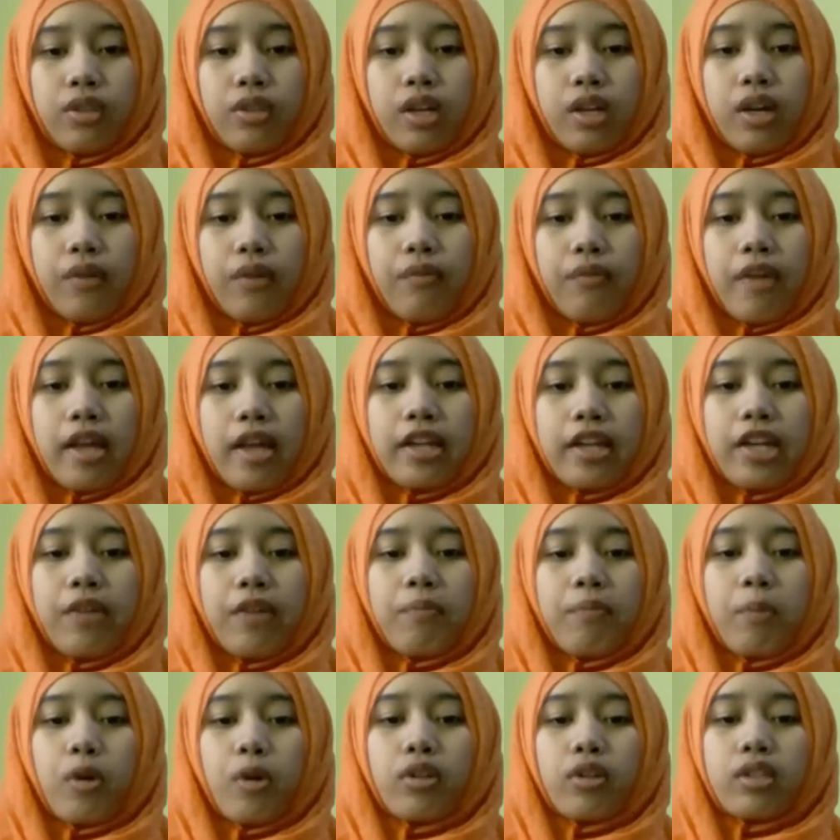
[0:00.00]
a very
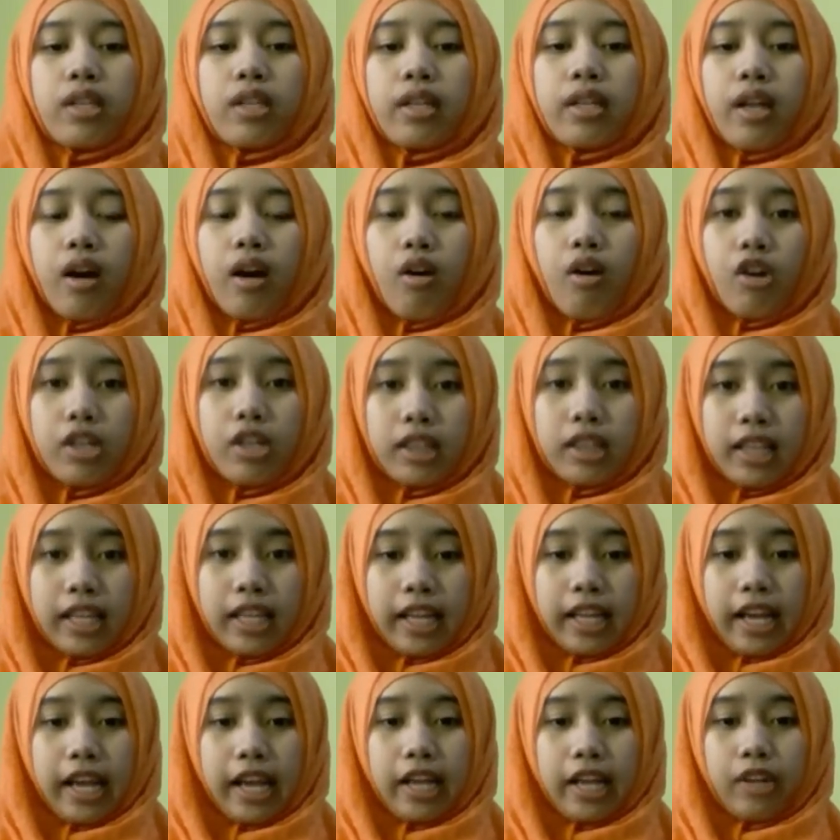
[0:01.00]
important accounting
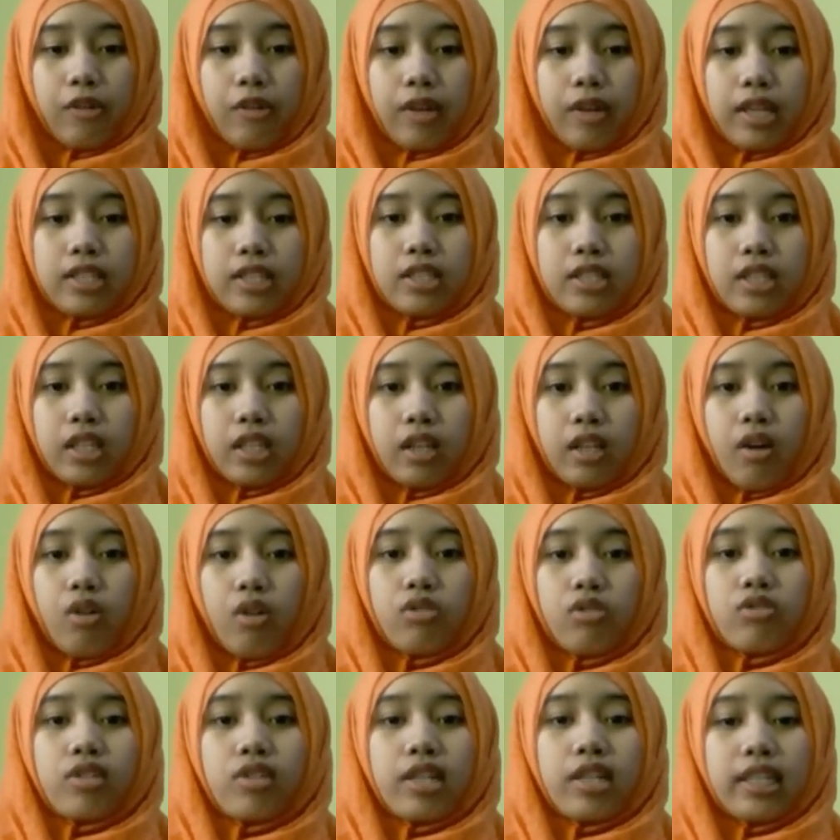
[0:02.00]
equation
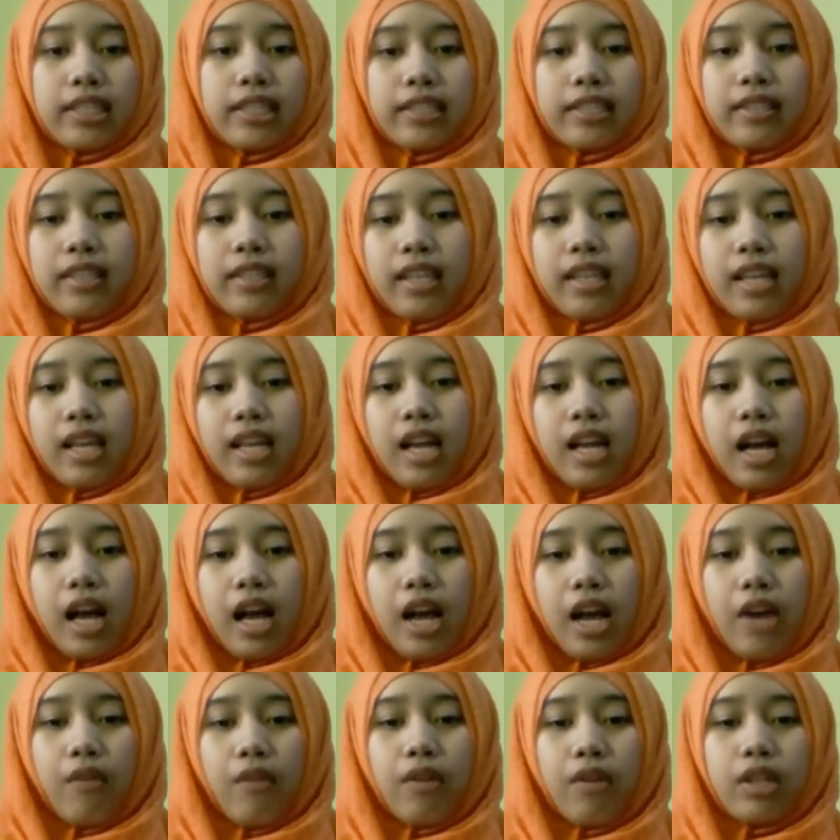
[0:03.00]
concern.
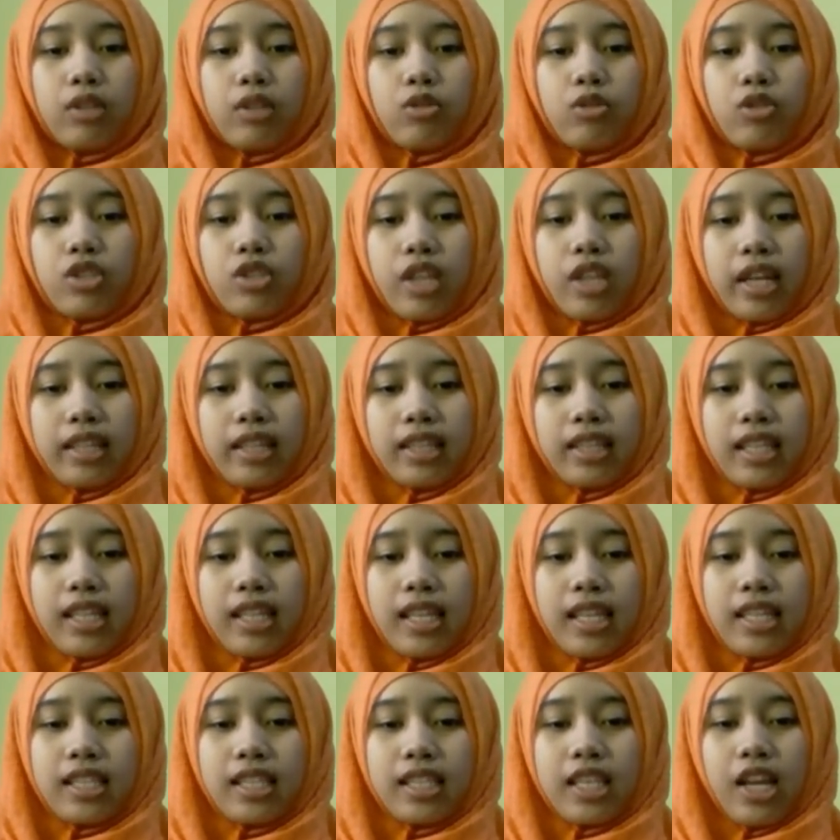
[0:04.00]
I want to take
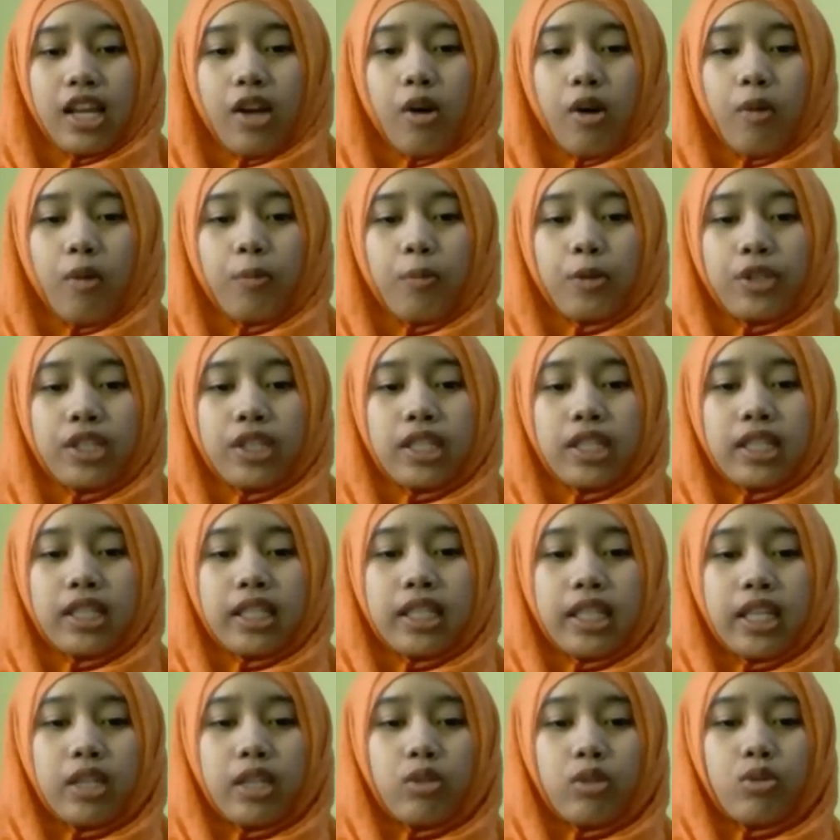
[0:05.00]
this
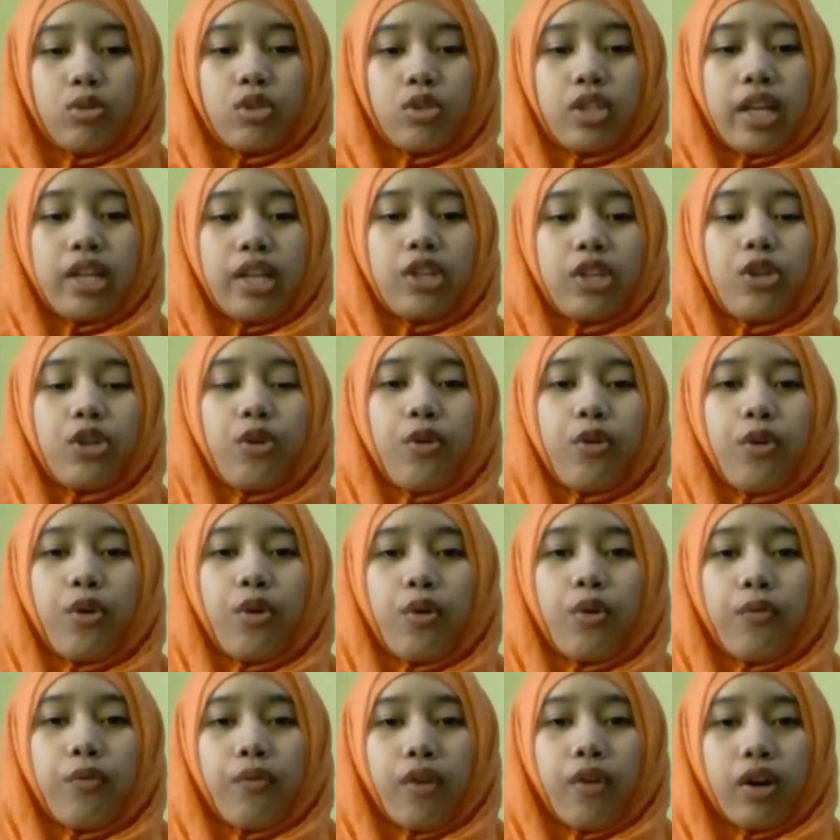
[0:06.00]
opportunity to thank you
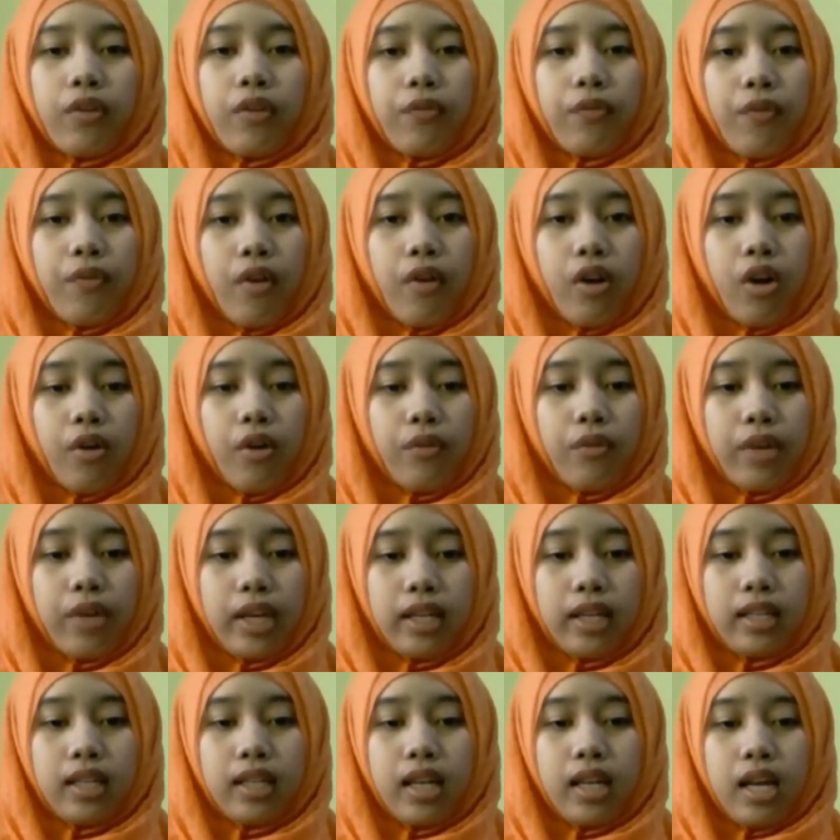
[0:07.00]
for
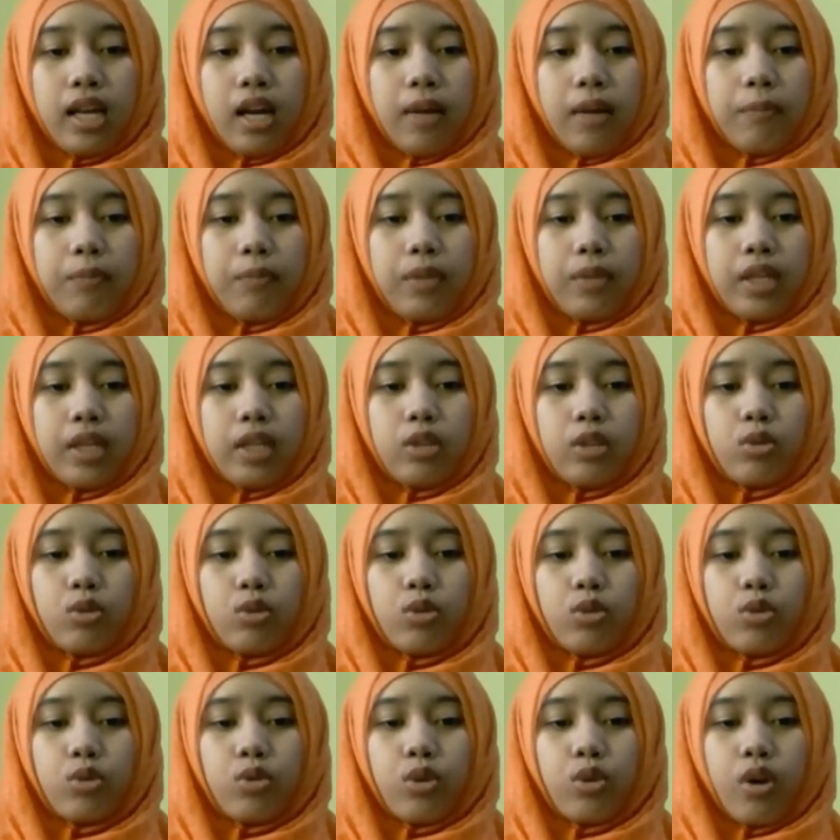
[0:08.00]
following me
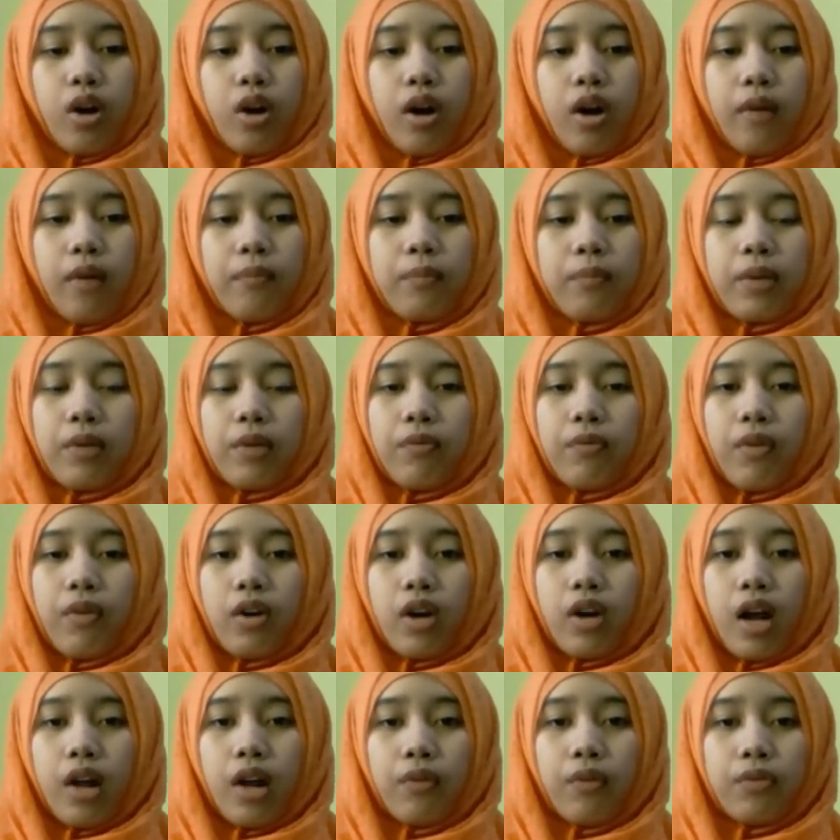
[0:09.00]
to come before
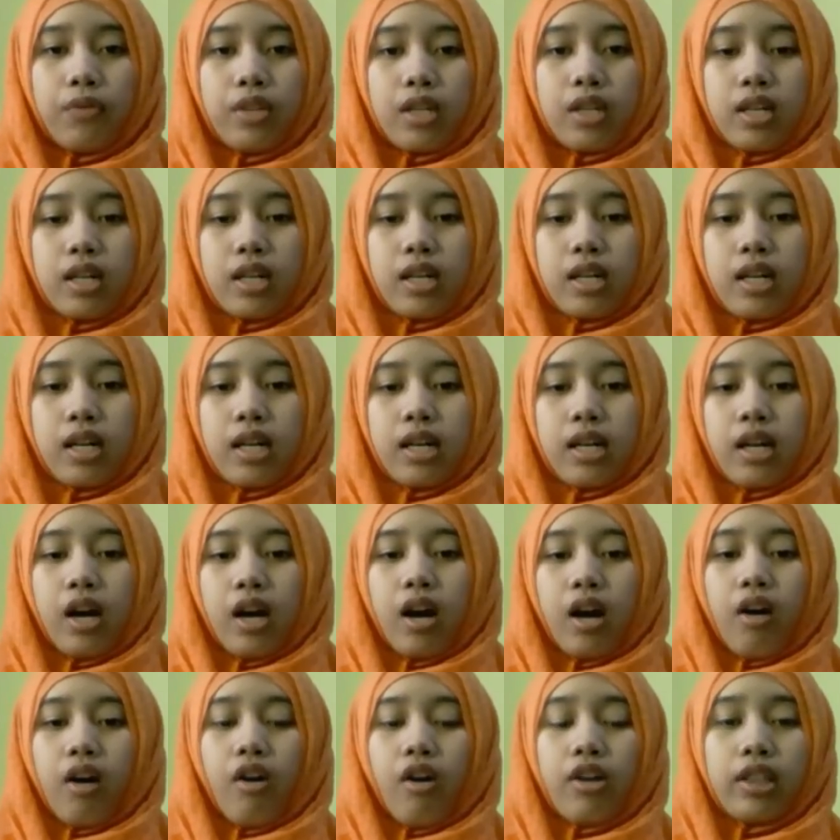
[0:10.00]
of the
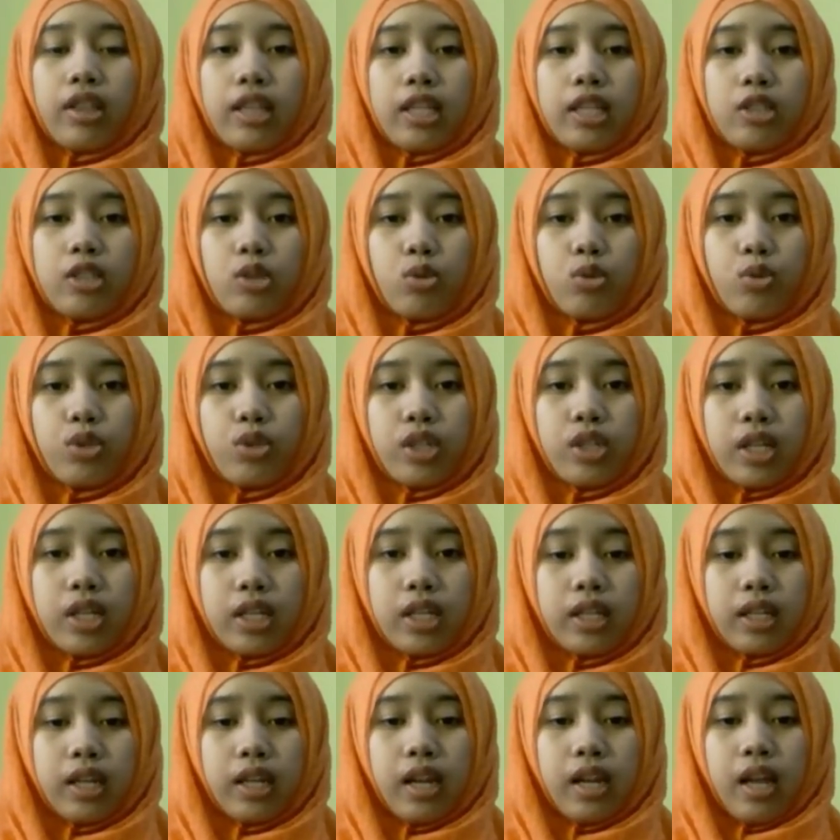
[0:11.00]
accounting
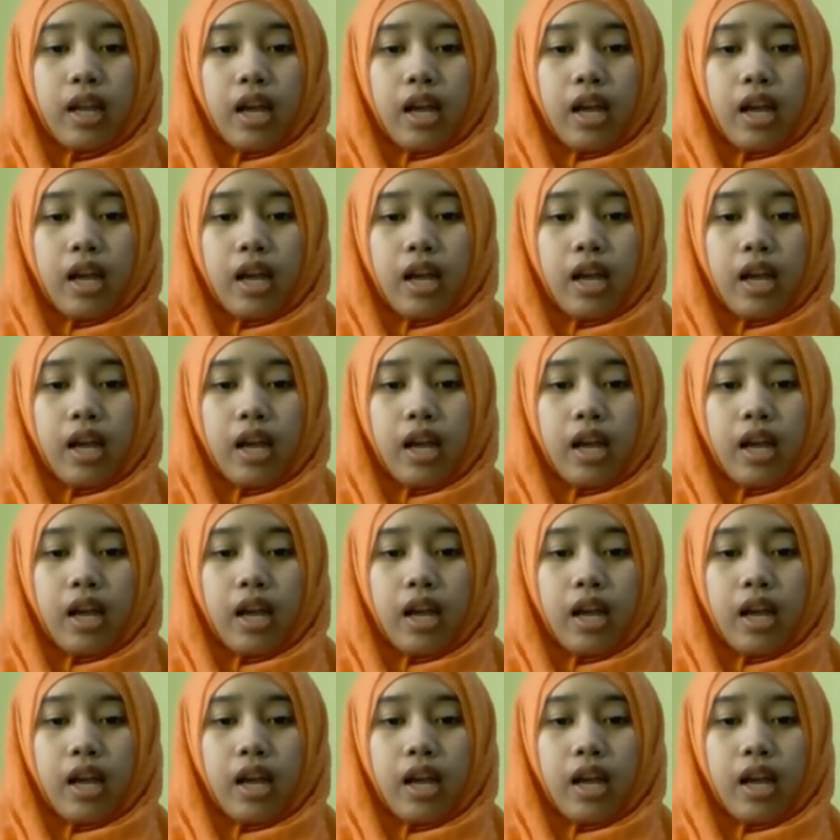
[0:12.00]
student